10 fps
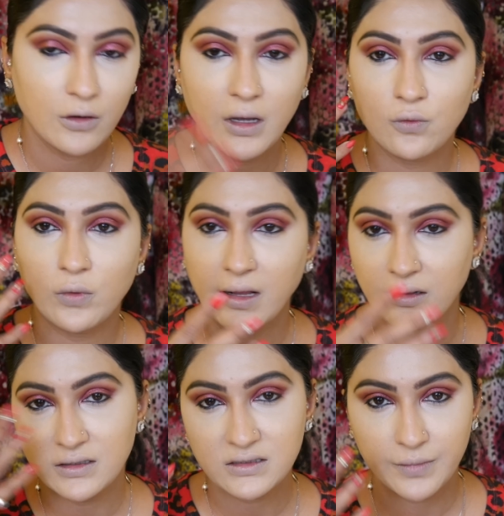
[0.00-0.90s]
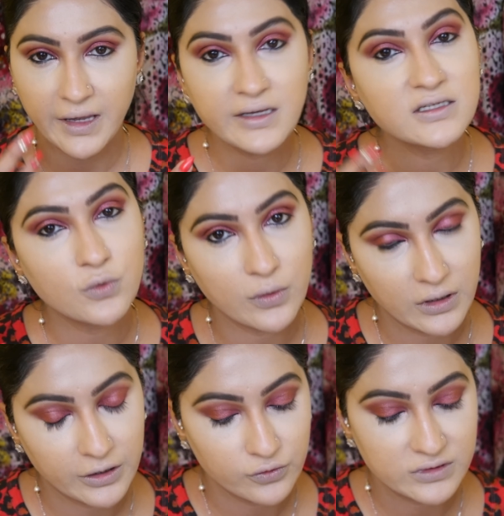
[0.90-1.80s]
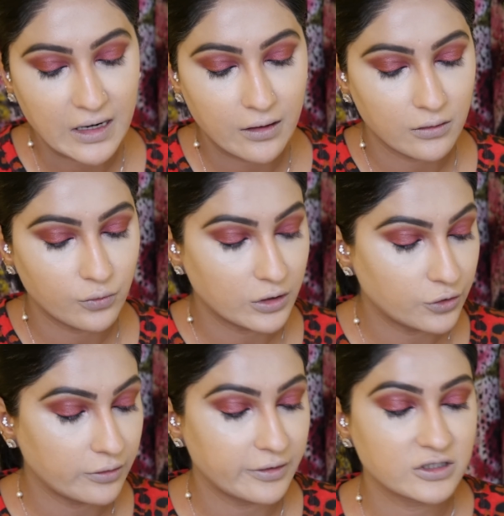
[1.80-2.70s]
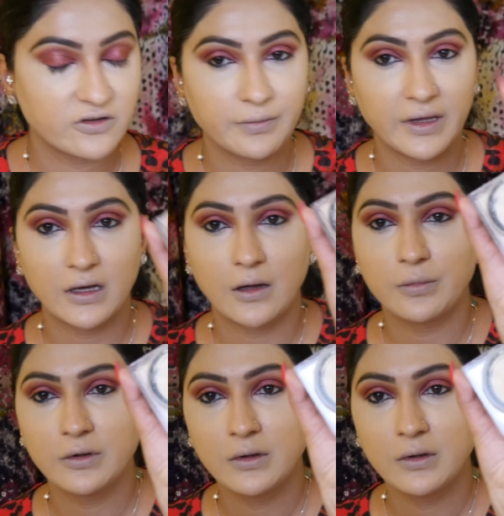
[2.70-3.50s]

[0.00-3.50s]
And while this bakes, we'll do the rest of makeup.